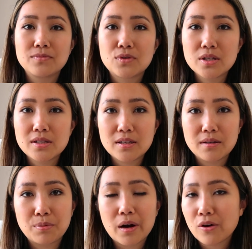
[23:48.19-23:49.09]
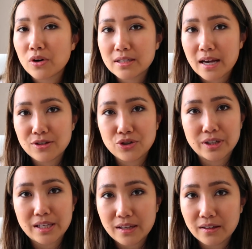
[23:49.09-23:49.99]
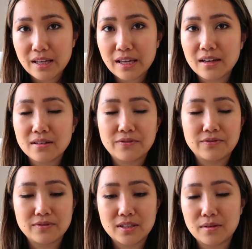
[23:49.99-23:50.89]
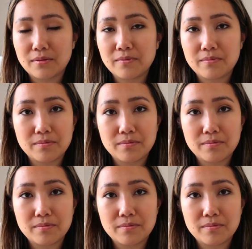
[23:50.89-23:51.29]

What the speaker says: just to prioritize your healing and to